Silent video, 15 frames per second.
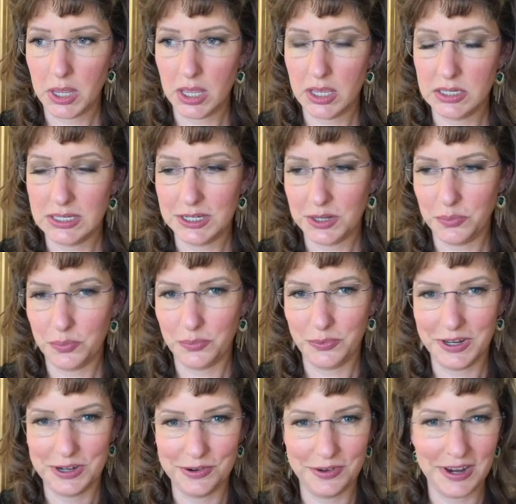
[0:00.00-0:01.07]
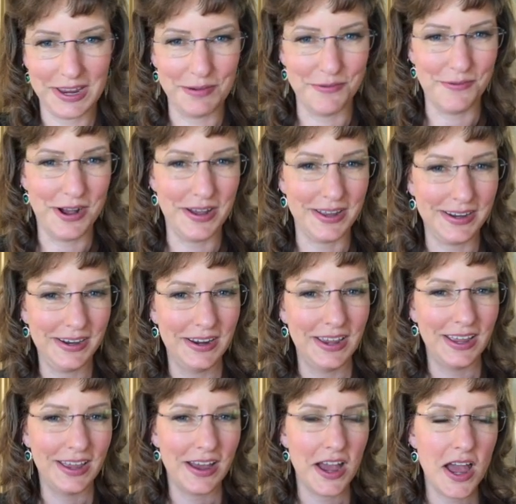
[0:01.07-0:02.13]
until we create one,
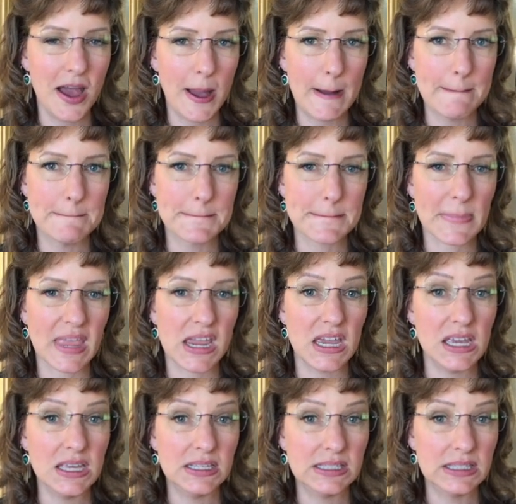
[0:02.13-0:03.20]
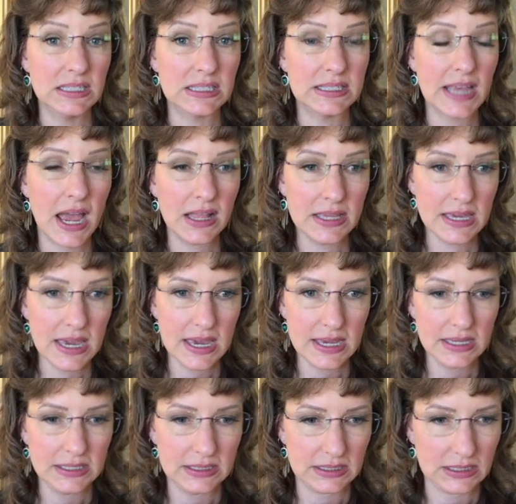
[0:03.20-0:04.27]
is the Sally
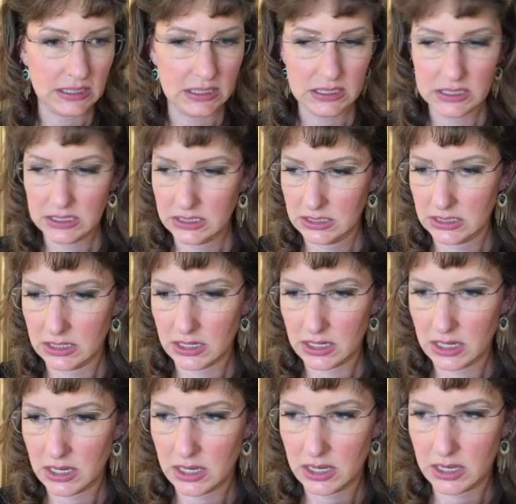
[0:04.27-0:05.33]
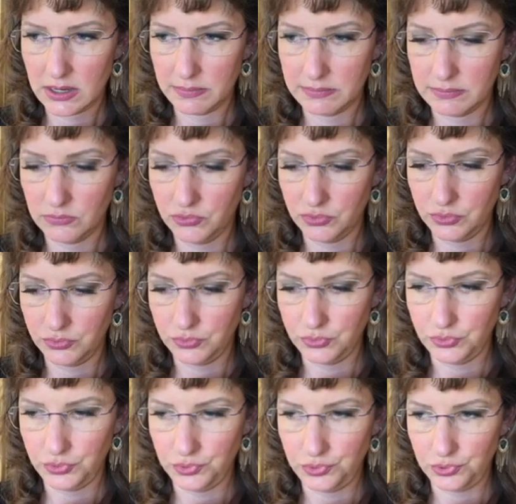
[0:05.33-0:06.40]
Hansen. I
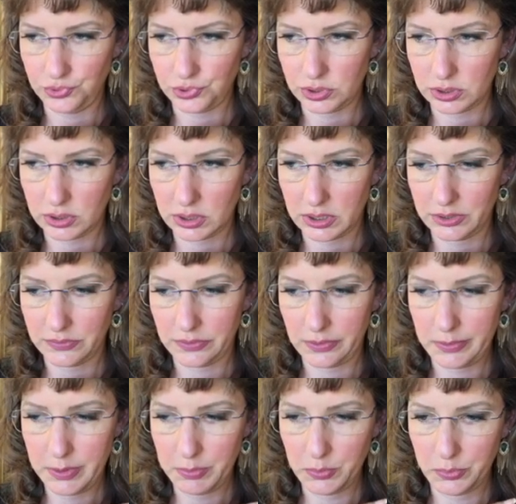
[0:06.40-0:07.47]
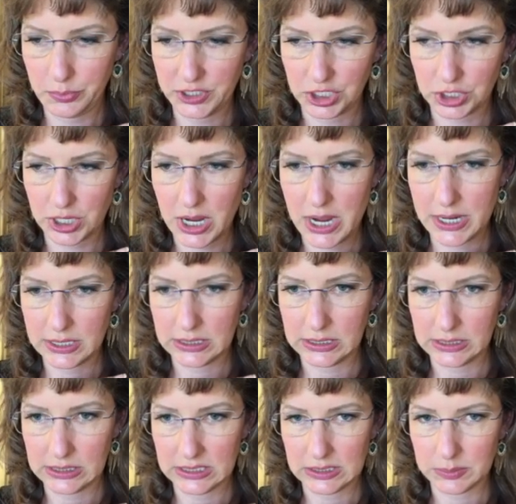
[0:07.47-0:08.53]
don't remember which kind
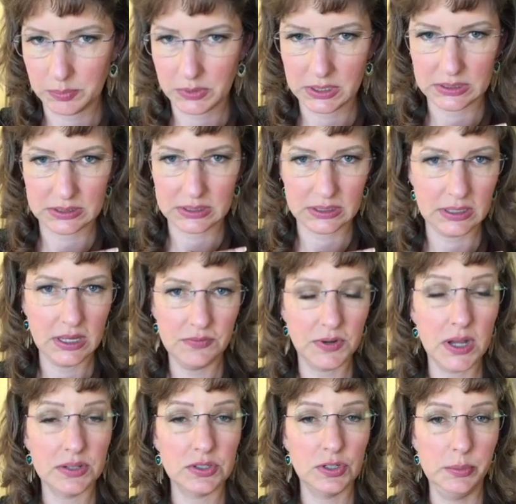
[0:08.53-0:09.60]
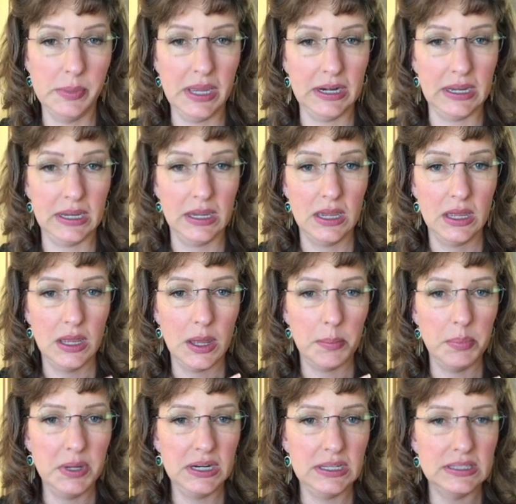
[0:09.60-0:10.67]
it is, because they've got so many,
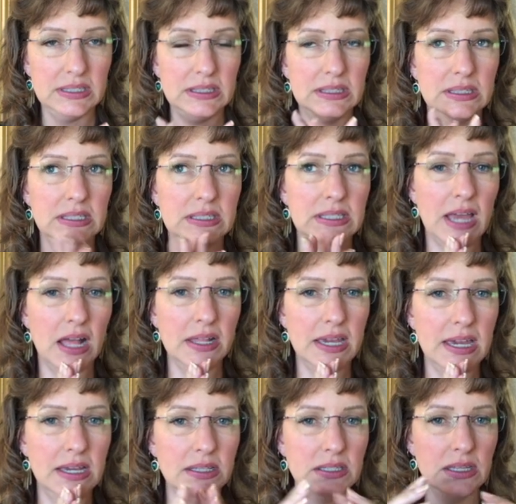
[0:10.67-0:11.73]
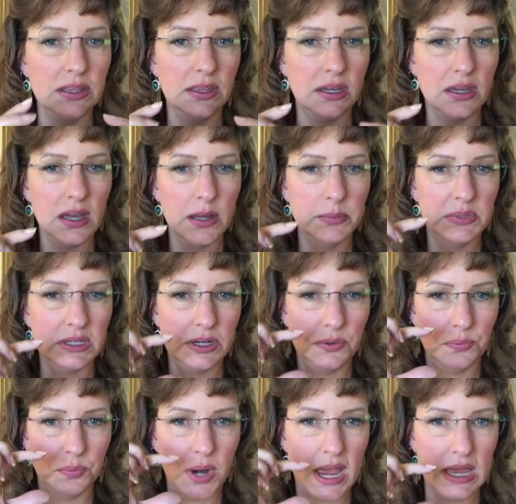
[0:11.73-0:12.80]
but it's the Sally Hansen that comes in a
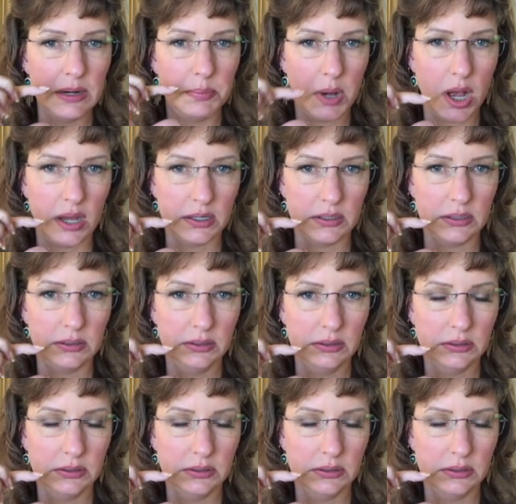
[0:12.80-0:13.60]
red bottle.